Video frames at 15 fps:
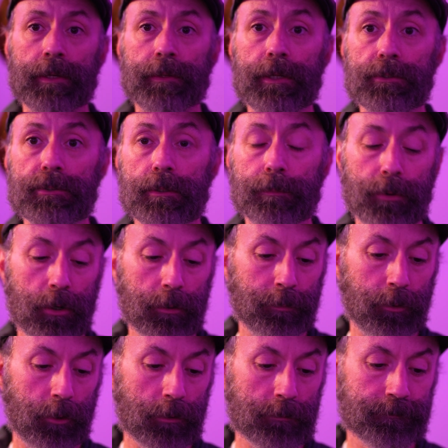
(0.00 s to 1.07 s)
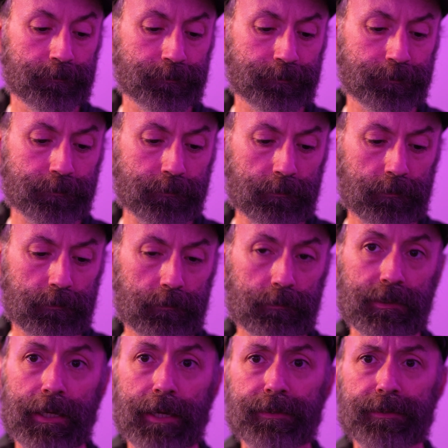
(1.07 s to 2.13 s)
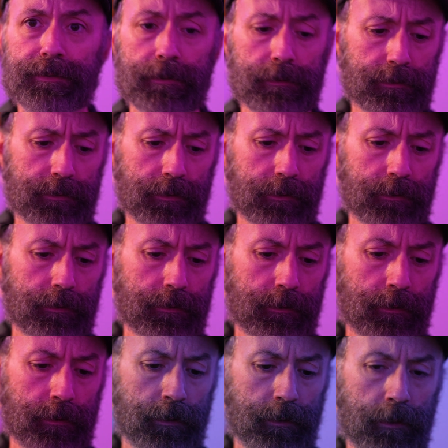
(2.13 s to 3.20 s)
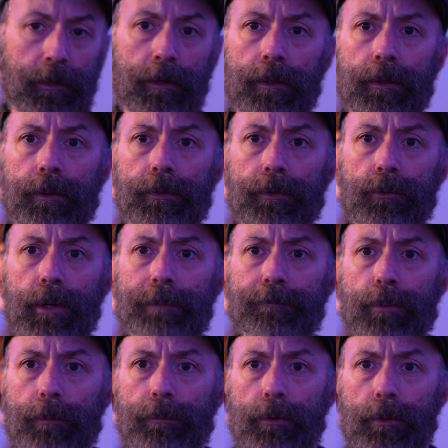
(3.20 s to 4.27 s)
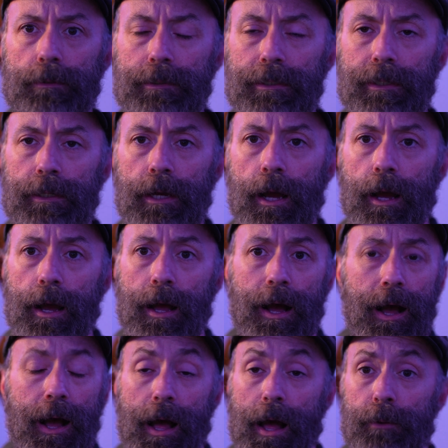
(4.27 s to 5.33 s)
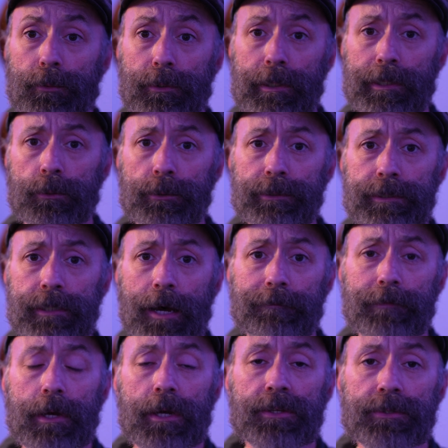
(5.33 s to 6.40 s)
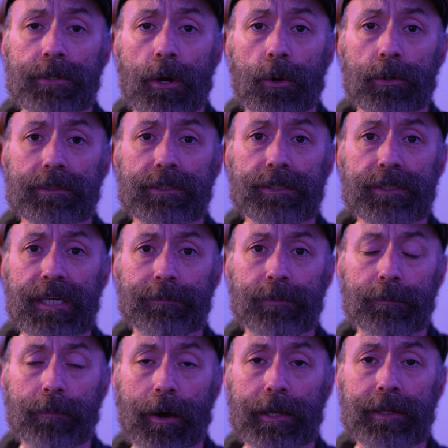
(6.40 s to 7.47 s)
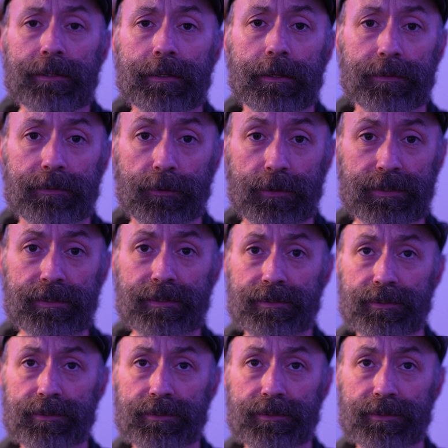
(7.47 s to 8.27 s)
here's the purple. And this is the grape purple. Really cool stuff. So just keep in mind, so these